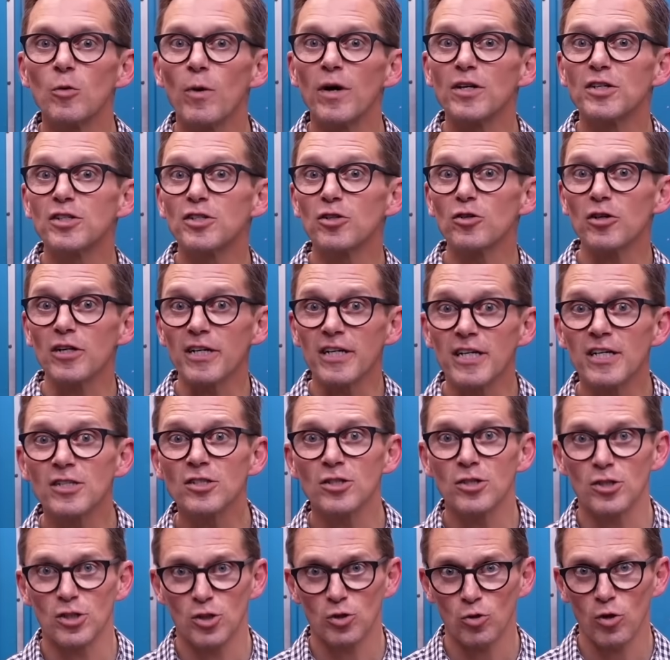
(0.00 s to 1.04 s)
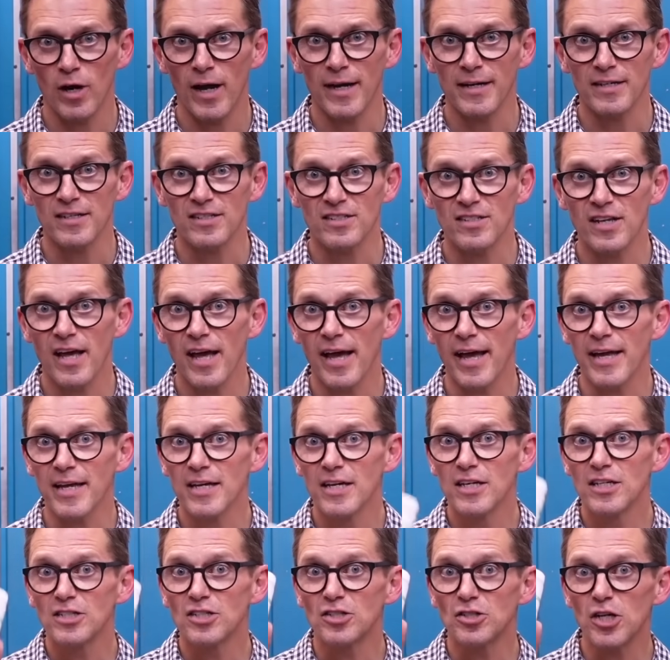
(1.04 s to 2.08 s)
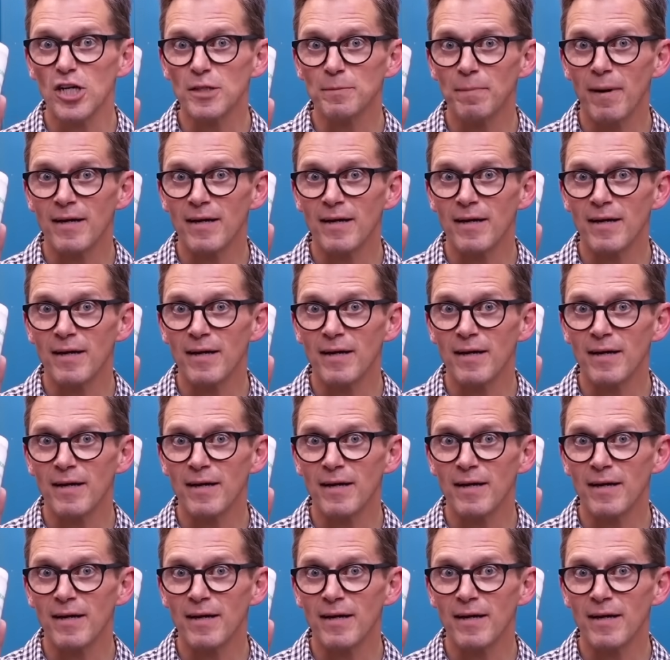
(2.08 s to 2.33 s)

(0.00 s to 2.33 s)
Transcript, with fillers: you can do used oil analysis and see